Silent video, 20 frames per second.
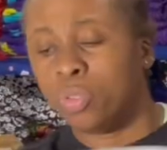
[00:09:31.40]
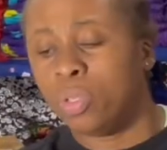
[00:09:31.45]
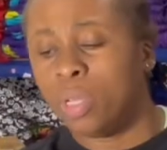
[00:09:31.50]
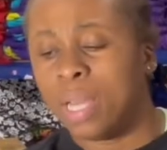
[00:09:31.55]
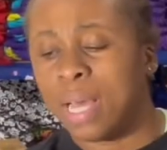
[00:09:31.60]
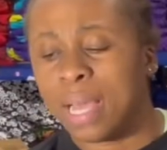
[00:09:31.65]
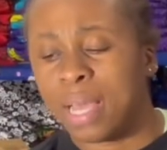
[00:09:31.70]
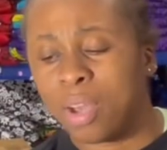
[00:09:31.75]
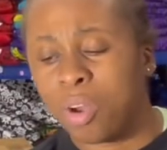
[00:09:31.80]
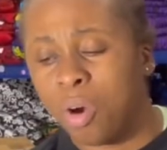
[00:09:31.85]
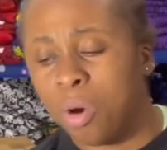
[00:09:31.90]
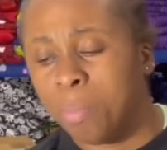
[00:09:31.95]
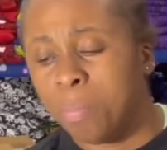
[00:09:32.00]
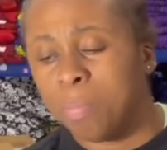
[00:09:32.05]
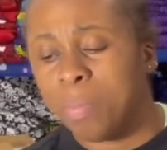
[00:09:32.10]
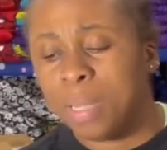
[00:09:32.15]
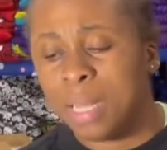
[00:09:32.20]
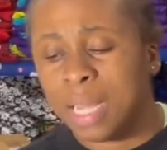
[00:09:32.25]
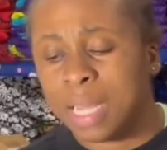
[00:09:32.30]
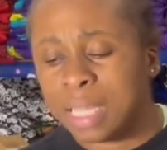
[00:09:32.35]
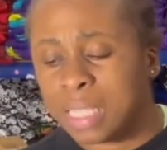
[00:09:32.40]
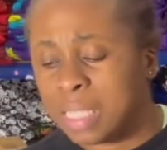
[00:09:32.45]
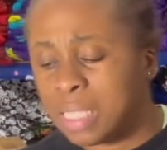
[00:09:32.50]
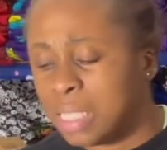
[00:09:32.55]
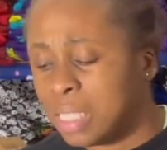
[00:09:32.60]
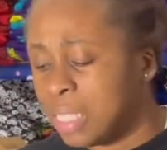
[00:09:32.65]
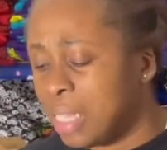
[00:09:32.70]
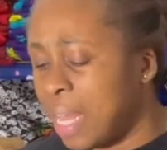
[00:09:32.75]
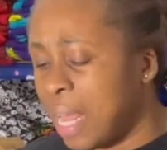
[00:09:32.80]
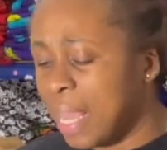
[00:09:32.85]
like
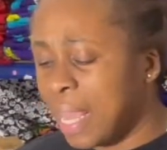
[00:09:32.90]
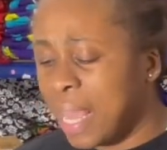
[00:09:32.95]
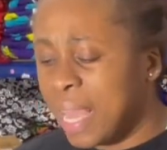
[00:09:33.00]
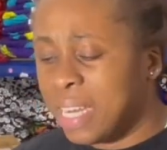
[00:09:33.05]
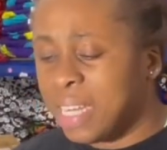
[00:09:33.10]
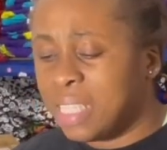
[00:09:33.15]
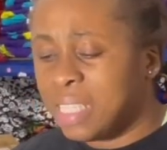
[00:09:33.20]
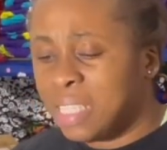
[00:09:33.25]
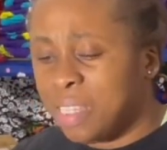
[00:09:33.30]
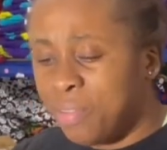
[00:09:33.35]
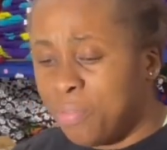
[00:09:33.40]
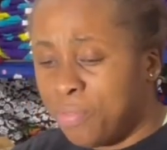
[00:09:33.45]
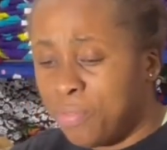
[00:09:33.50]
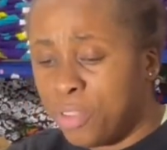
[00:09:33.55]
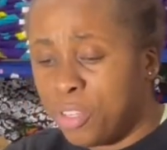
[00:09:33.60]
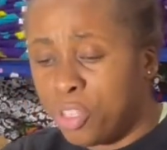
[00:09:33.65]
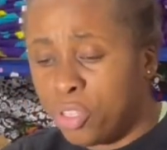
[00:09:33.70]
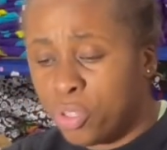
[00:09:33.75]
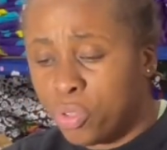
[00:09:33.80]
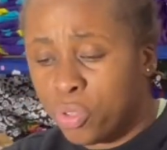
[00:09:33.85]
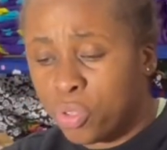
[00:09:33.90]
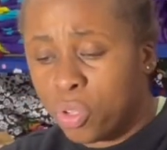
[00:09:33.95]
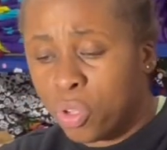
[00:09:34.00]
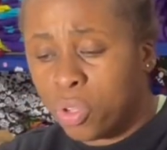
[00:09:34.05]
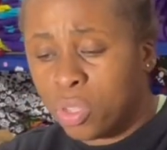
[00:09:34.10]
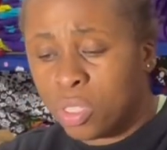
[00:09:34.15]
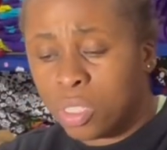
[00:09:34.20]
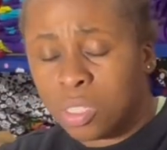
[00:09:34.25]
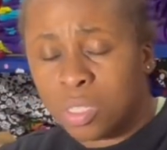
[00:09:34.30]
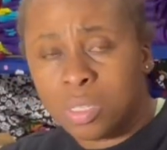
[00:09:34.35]
complex, like editing videos
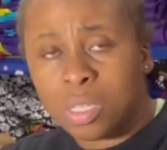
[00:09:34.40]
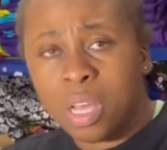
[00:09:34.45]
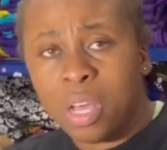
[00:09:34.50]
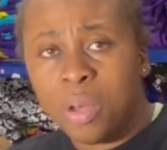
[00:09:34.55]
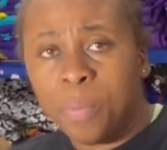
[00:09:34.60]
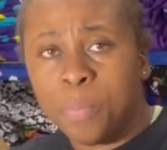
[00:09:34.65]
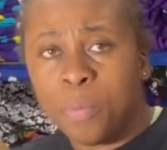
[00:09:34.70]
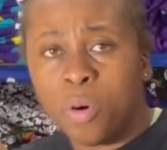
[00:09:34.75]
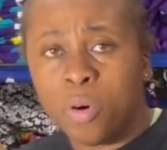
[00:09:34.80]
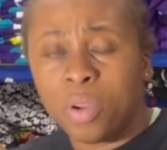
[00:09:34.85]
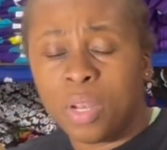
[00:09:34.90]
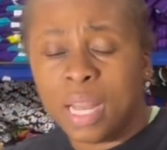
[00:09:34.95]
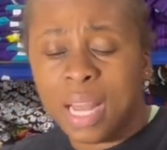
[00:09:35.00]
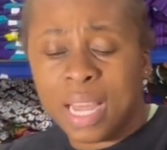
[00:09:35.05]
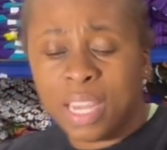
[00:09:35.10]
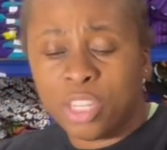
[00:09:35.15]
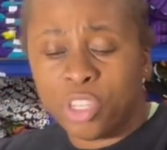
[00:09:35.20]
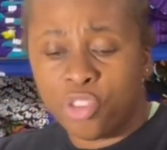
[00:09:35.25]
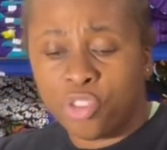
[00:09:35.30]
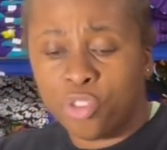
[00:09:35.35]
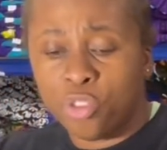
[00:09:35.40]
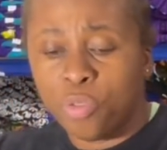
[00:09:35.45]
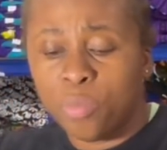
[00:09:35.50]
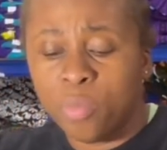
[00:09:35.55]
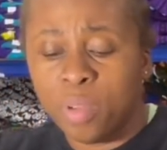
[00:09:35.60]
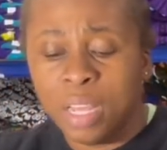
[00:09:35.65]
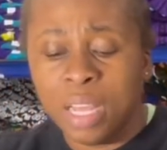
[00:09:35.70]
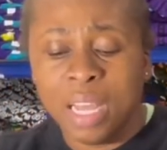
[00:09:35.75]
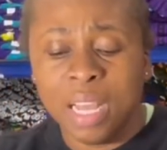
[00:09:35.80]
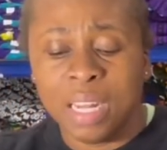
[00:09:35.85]
on
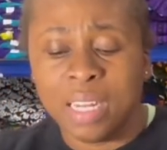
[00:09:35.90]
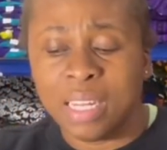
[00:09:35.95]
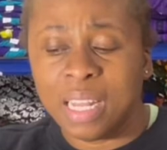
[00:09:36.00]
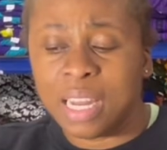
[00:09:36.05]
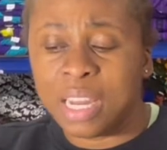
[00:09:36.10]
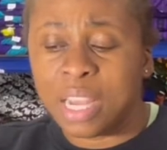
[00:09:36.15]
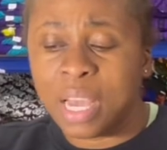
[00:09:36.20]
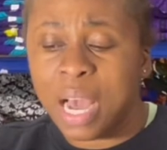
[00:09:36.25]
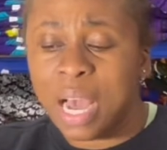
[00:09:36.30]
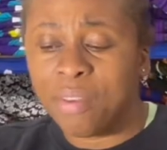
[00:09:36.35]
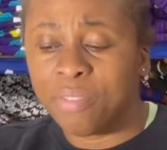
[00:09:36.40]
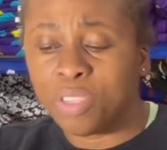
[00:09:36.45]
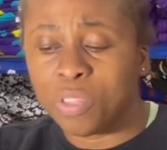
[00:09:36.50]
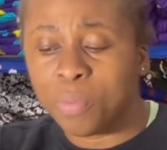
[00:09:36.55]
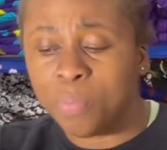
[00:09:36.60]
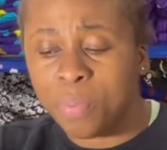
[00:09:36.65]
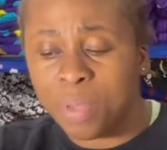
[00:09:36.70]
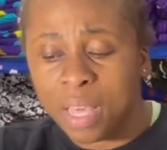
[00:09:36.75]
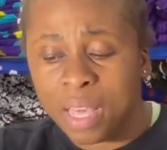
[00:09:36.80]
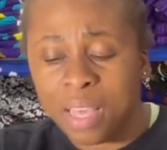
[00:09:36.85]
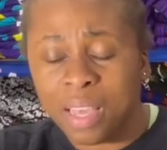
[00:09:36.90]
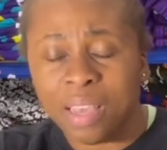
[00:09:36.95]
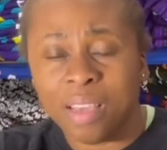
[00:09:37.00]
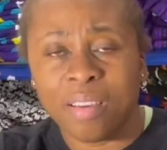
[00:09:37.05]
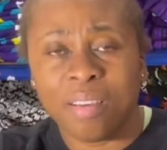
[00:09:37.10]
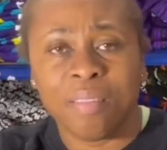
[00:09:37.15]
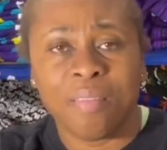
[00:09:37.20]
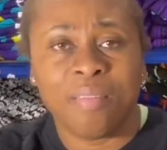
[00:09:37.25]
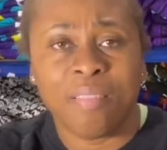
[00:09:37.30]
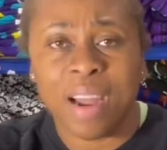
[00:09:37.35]
Lightroom, then you have to pay.
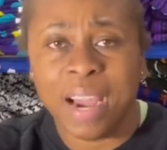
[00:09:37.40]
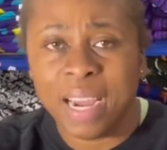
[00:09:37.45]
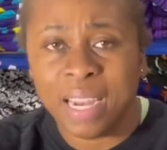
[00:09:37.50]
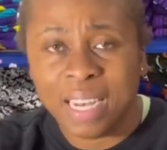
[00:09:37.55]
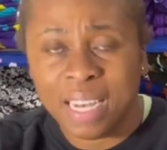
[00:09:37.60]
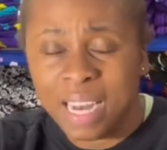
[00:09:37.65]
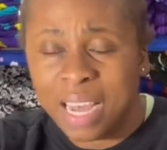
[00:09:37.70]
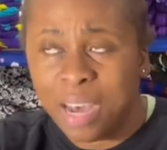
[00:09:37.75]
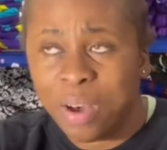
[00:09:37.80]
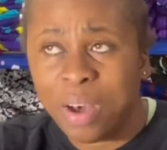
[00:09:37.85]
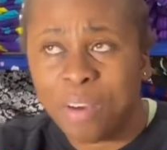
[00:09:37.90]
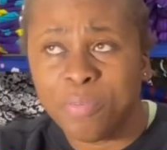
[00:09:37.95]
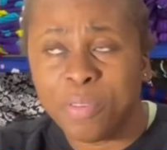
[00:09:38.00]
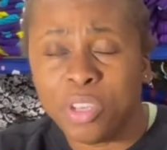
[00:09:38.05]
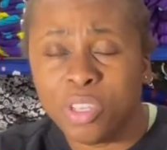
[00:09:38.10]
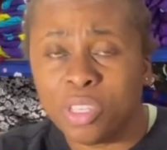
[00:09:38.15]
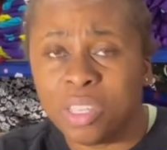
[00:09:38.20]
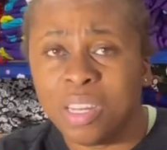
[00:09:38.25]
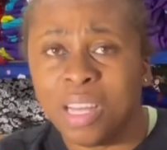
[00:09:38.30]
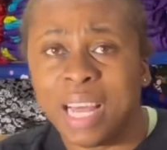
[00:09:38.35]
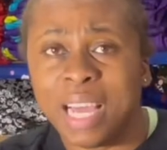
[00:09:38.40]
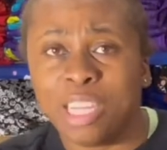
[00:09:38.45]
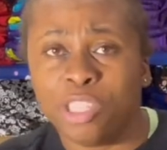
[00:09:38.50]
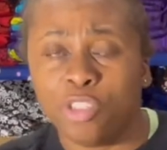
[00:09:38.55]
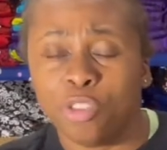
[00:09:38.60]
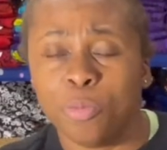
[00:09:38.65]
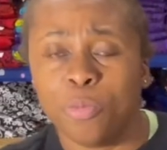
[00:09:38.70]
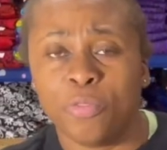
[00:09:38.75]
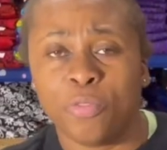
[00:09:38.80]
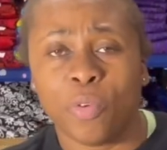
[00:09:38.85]
Right now, I've been using
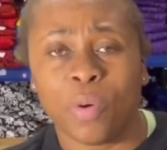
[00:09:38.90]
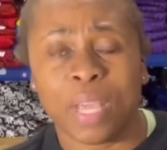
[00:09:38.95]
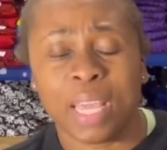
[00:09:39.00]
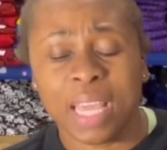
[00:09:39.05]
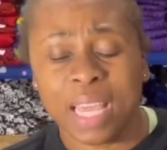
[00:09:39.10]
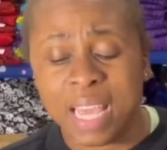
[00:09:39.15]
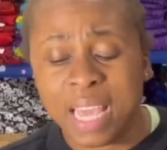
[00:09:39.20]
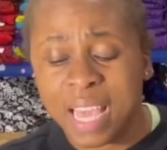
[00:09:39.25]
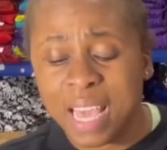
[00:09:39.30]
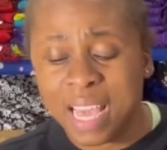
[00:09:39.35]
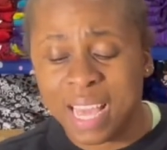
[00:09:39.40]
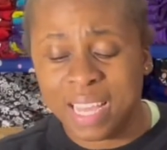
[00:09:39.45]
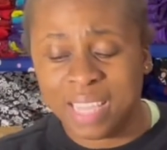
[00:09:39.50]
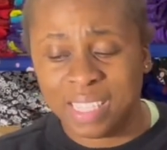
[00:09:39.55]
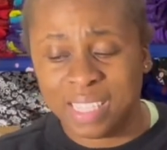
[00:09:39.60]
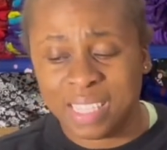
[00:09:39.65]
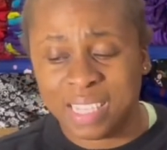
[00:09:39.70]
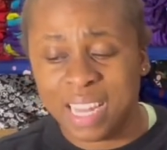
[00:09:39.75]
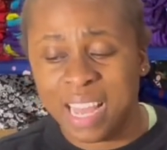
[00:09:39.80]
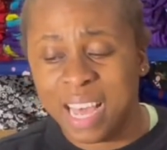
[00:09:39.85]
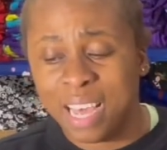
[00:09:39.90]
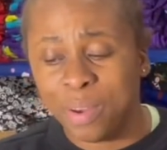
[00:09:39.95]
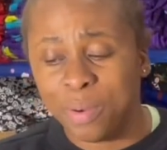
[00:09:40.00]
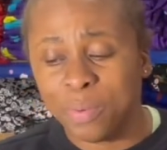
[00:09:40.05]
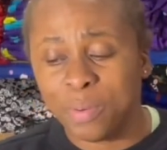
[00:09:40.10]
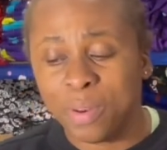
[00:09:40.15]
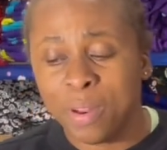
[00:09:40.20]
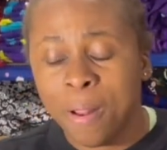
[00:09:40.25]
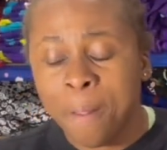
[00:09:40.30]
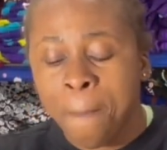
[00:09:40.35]
Lightroom for years
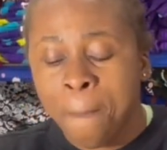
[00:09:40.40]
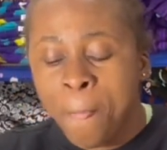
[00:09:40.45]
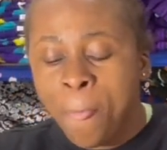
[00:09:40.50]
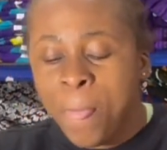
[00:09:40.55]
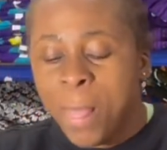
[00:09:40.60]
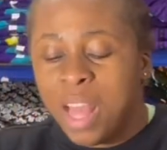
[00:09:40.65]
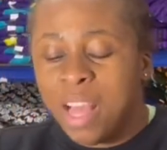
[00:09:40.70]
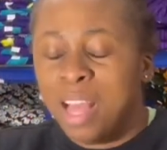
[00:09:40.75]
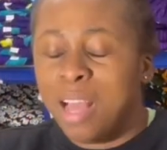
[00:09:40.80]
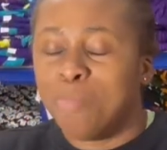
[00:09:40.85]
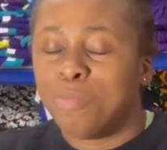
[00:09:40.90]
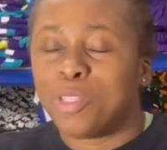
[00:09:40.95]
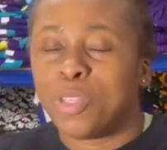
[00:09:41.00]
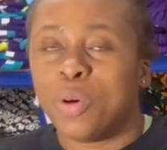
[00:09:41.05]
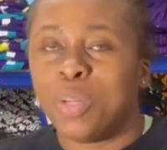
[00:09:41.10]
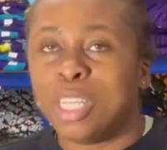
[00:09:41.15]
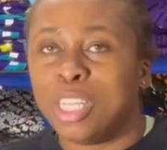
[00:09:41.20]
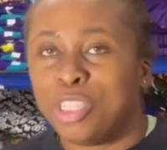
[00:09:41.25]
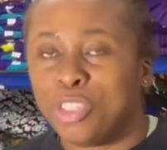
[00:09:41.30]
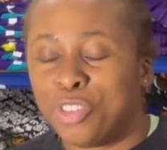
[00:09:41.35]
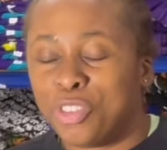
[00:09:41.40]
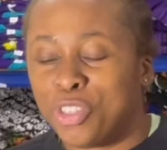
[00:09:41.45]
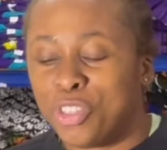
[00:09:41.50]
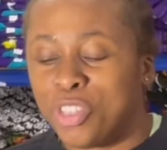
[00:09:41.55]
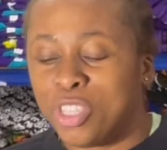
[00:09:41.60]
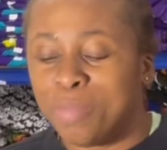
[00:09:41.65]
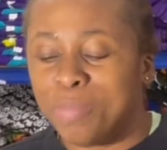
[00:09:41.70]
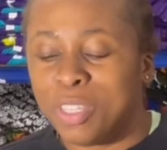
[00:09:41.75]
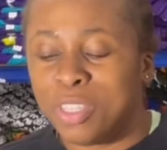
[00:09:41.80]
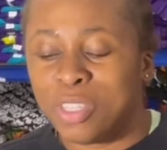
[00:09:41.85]
now, and someone
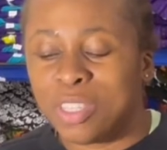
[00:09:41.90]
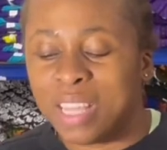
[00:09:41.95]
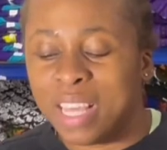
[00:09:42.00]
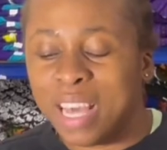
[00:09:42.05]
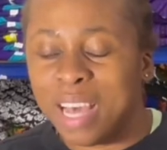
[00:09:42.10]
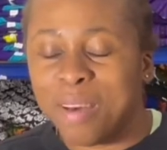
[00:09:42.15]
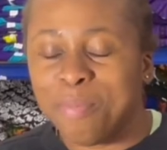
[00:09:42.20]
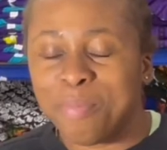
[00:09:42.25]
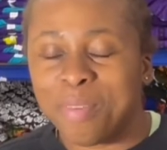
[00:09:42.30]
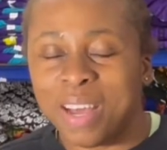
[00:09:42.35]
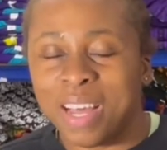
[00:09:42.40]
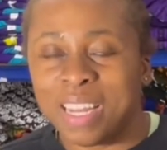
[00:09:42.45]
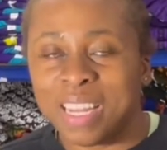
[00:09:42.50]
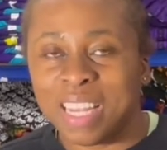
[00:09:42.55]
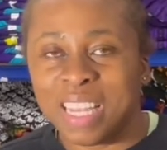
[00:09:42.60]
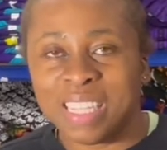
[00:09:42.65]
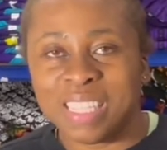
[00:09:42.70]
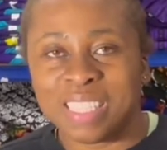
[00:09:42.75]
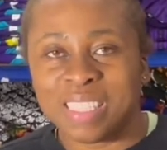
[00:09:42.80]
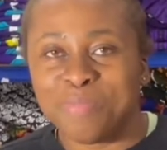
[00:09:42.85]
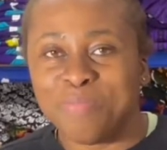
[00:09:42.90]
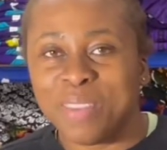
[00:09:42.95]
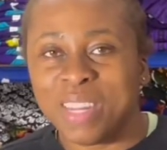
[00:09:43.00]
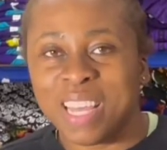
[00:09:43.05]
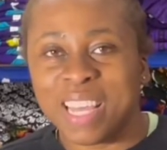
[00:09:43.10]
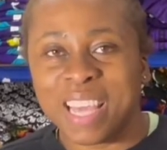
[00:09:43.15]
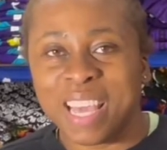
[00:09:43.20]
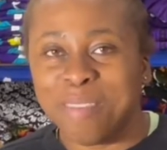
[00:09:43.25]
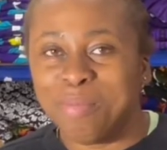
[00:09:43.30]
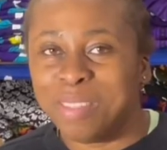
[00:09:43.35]
introduced me to the app, and it's been
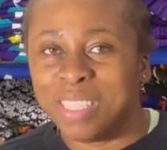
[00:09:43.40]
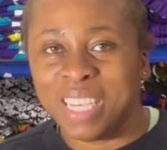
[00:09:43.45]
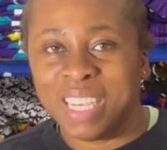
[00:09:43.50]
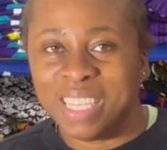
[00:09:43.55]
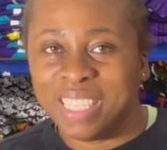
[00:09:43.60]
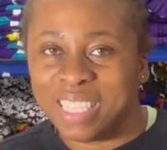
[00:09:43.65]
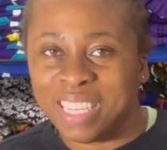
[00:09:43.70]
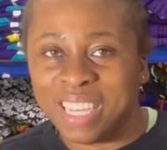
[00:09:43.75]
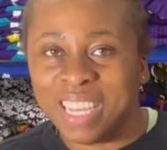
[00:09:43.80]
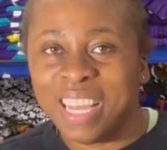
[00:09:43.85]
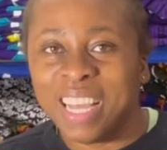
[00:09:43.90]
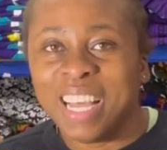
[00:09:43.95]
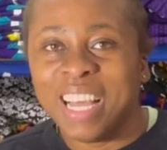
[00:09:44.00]
a game changer.